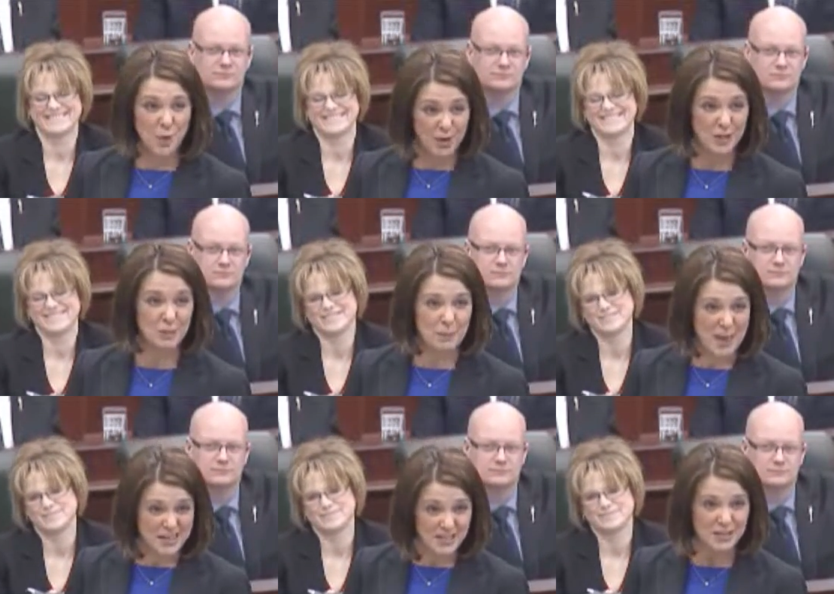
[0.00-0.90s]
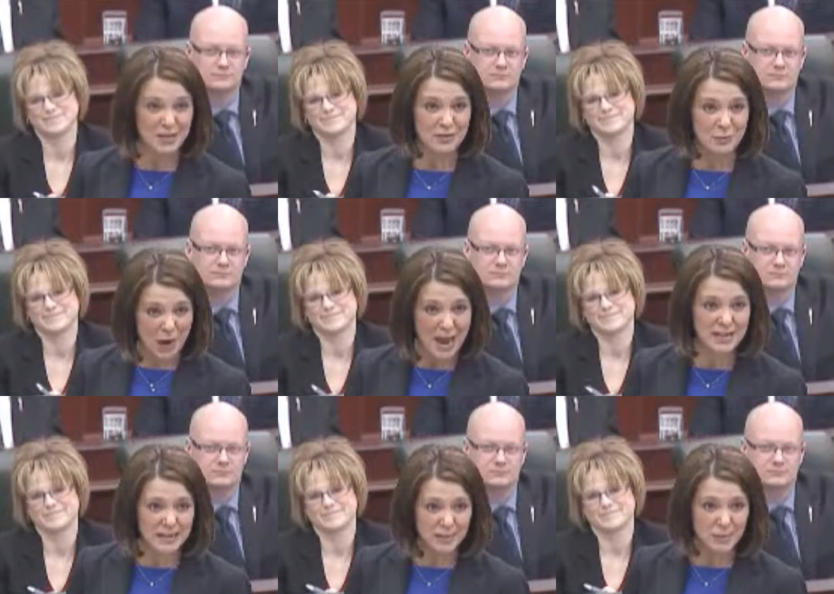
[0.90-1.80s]
Speaker 1: the more expensive
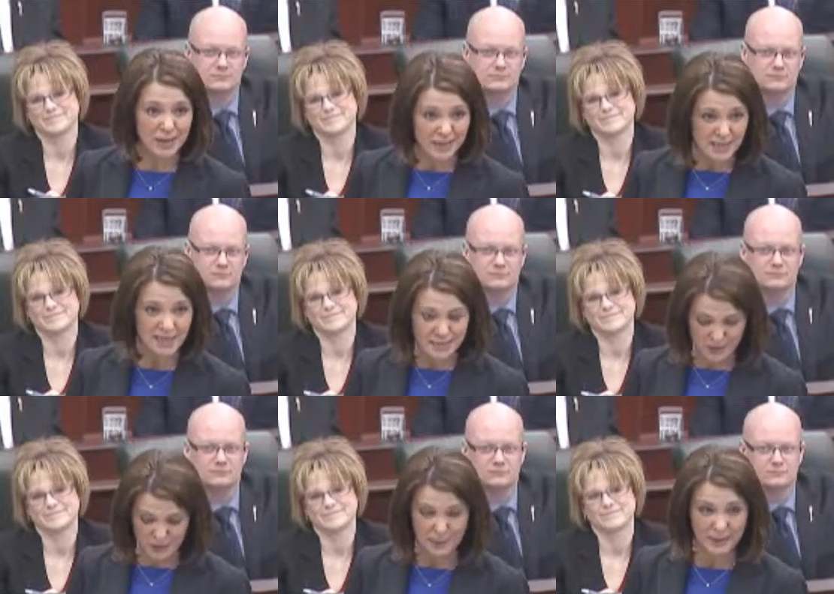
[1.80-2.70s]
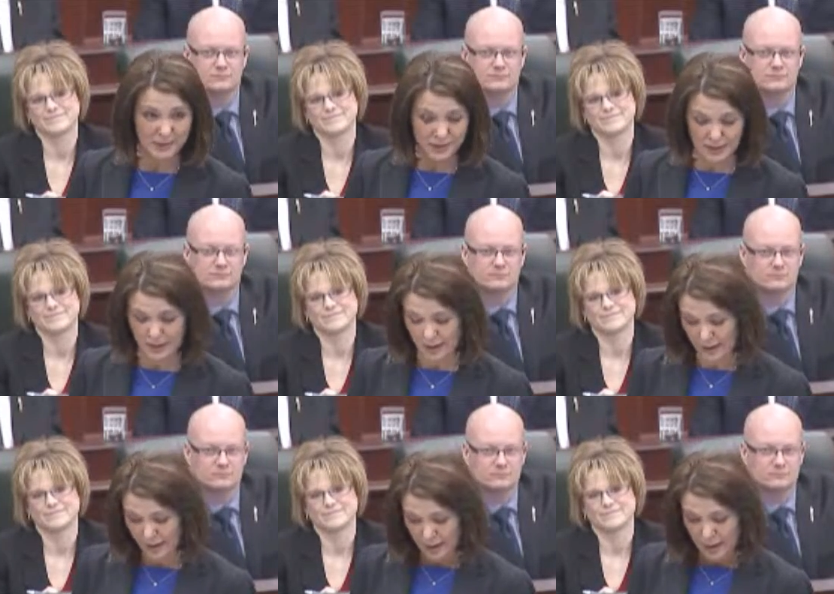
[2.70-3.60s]
brand name drug, isn't it, Mr. Minister?
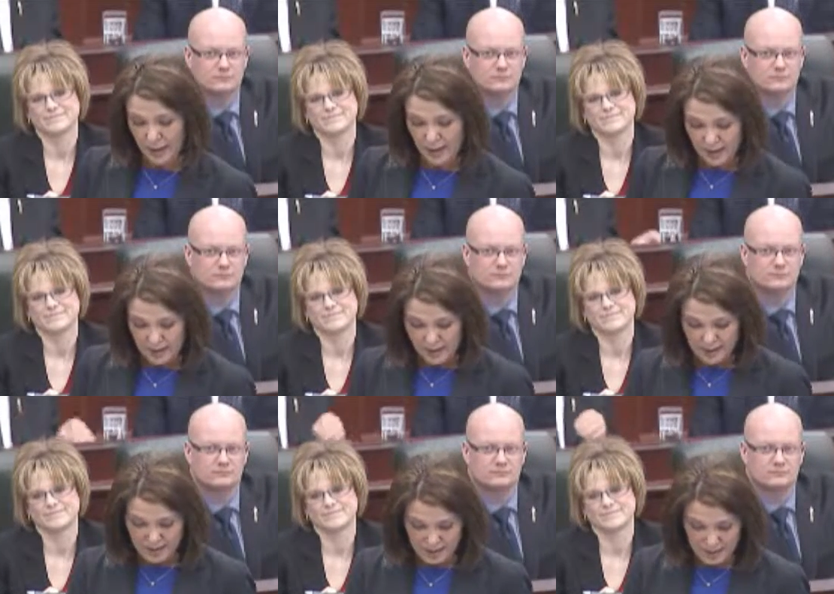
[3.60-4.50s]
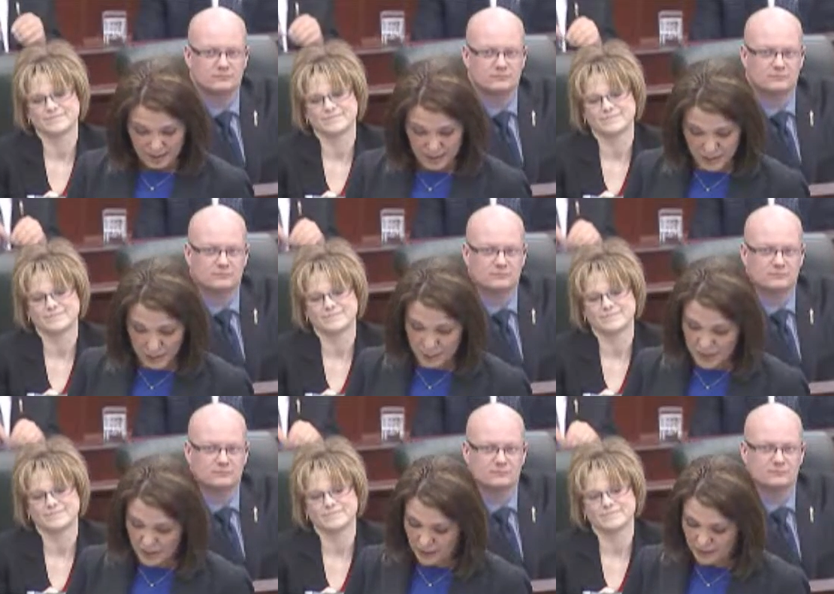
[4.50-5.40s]
Yeah, Mr.
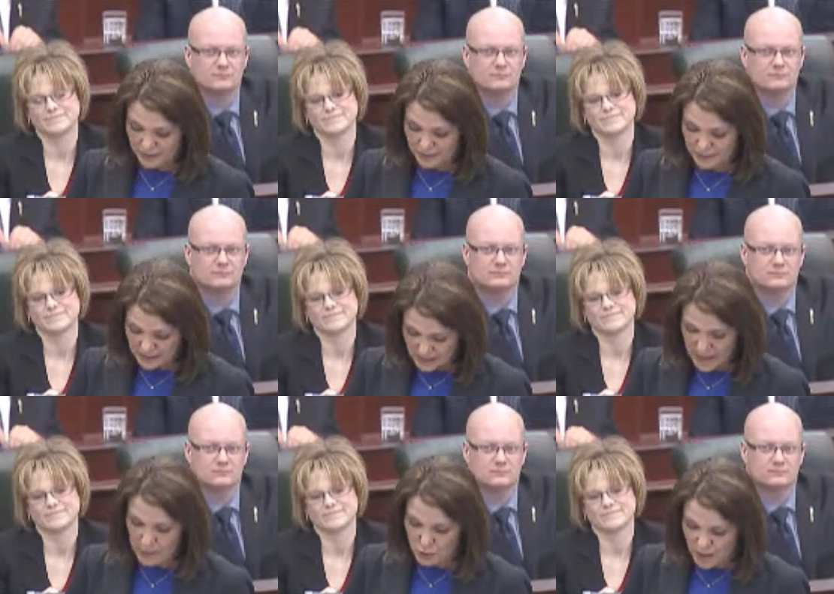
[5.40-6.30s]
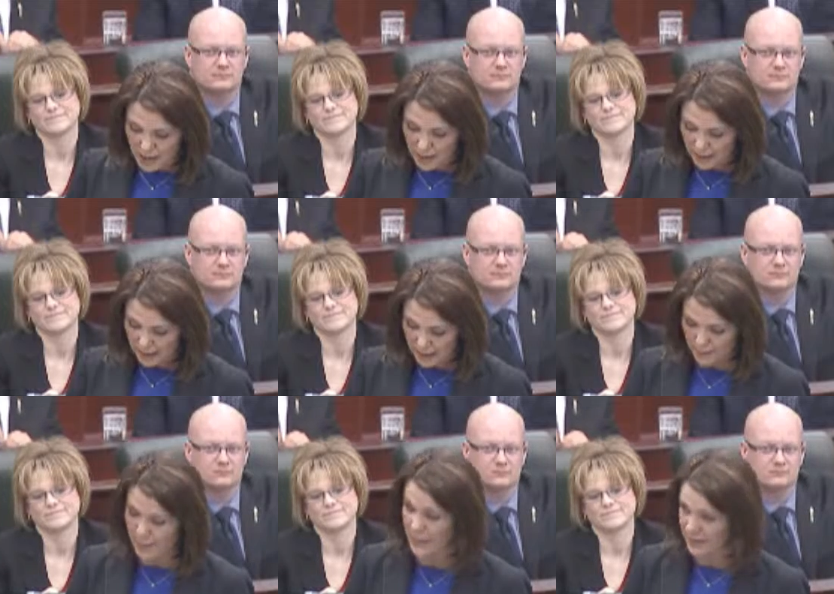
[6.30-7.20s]
Speaker, the same drug
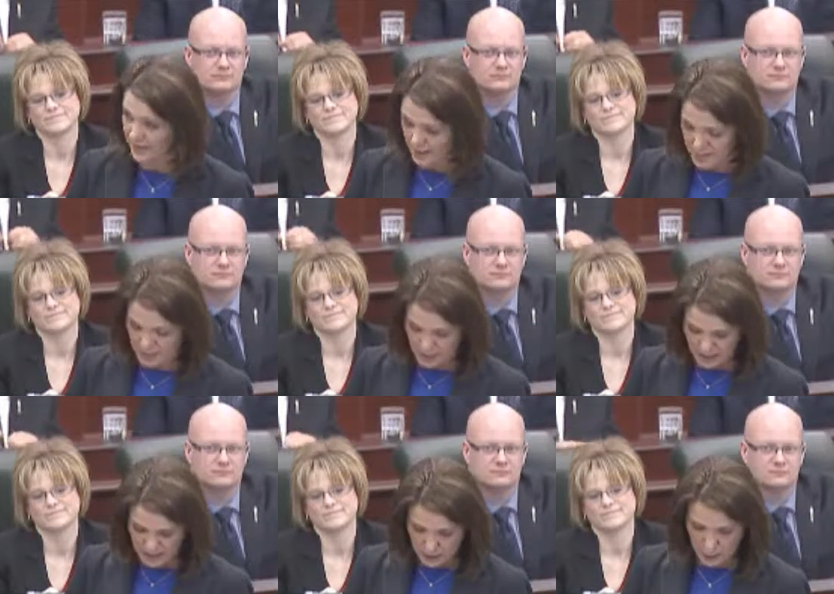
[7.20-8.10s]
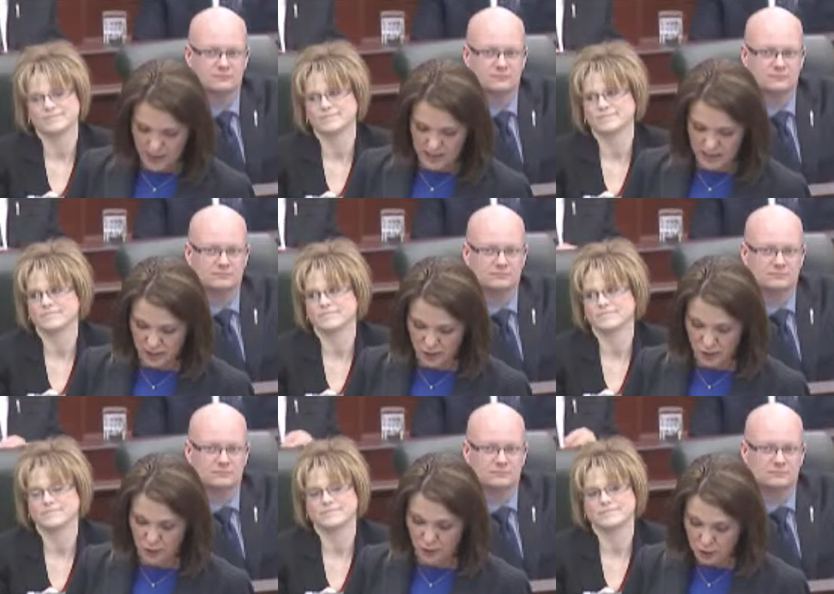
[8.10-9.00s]
company that I mentioned, its price
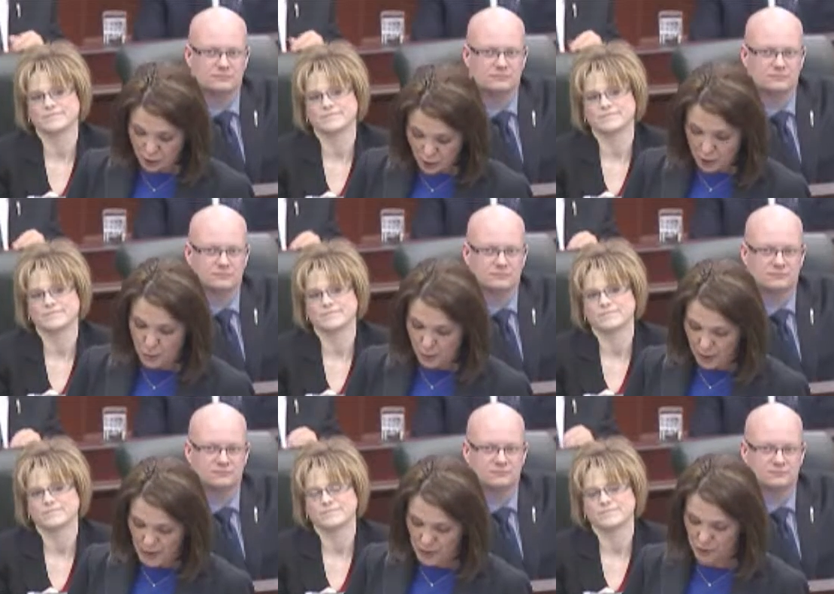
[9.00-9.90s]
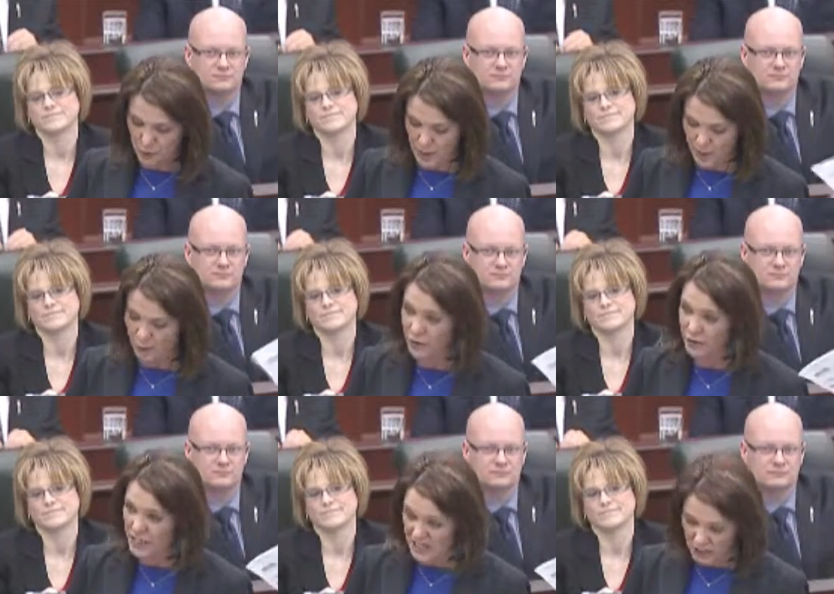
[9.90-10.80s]
list shows new prices for about
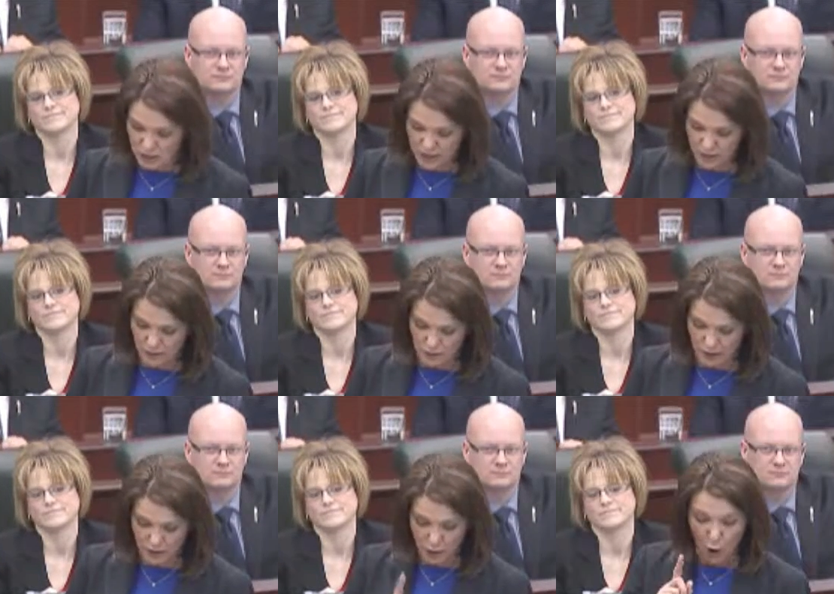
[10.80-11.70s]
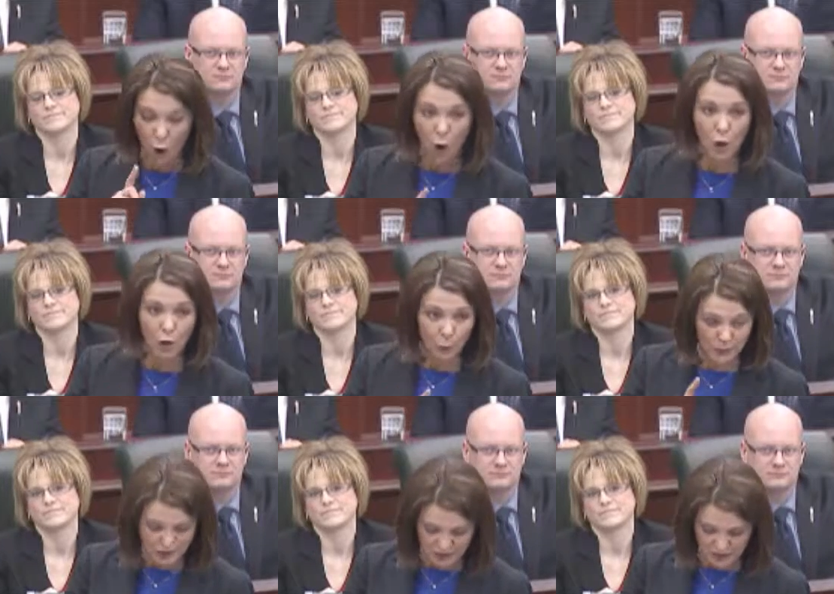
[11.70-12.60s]
15 generic drugs,
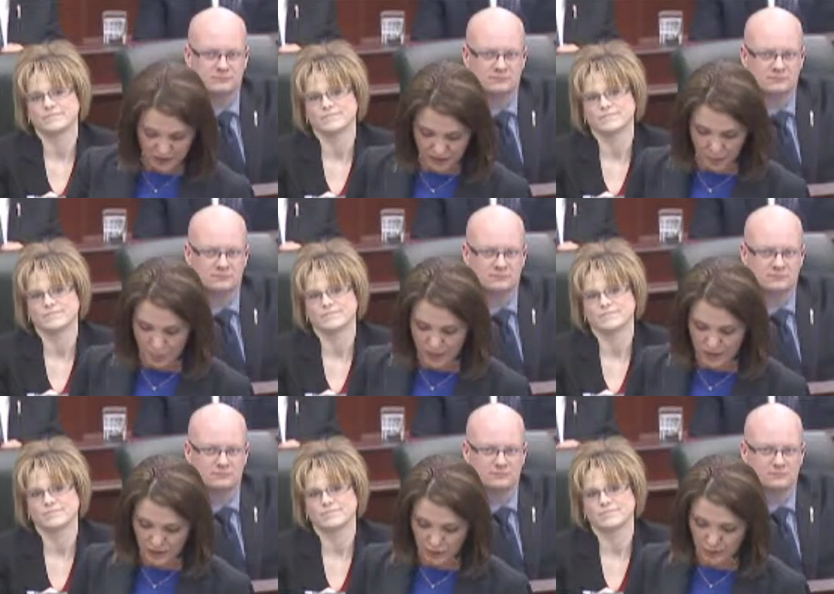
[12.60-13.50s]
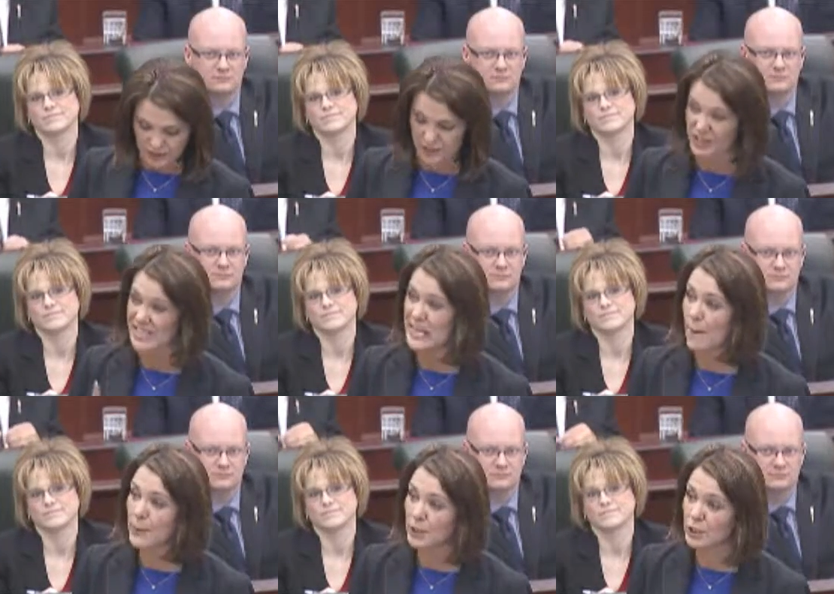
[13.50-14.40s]
all with significant price increases,
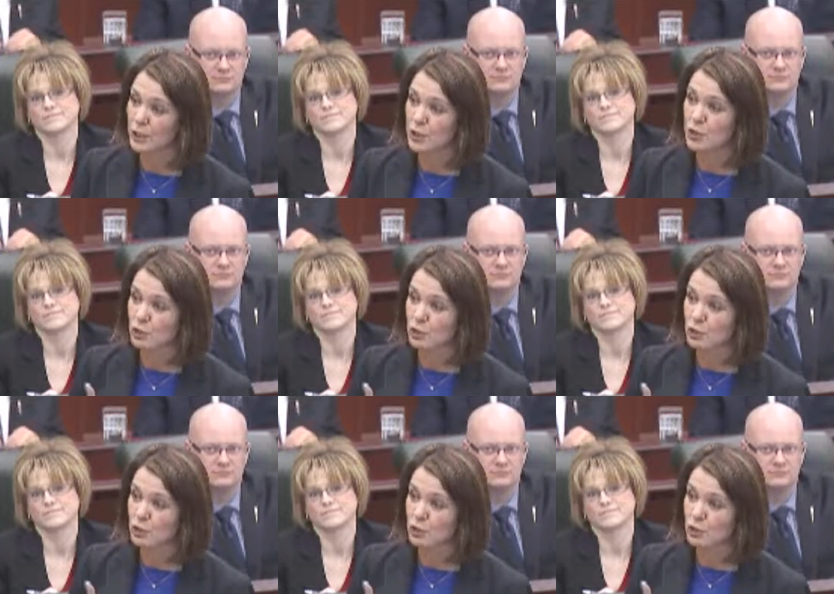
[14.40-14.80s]
double,